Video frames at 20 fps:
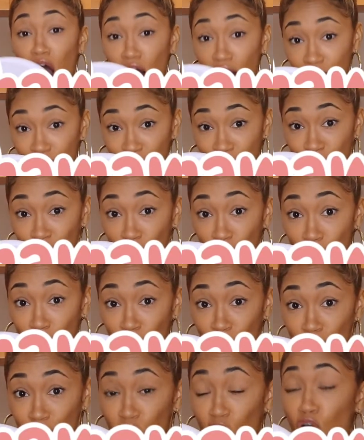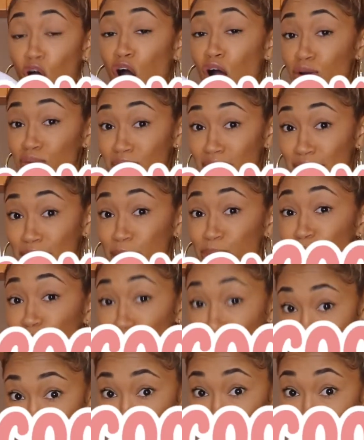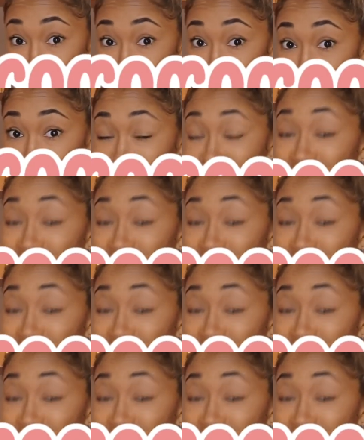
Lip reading: unthawed, already pre-cooked